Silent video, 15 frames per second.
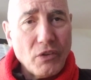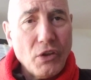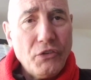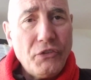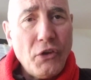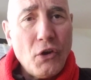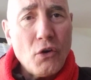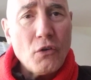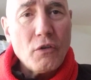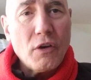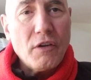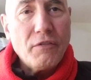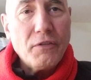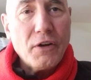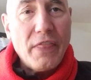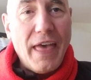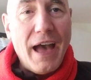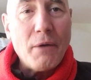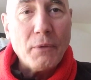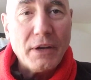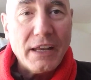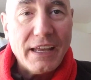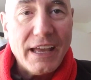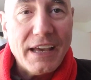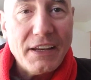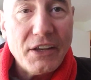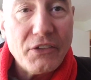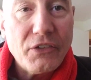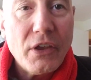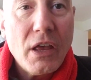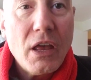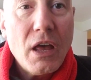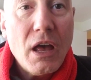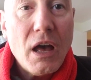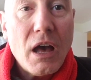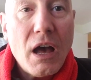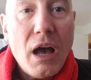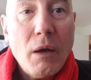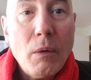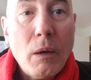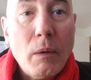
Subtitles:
So for that one again, it's and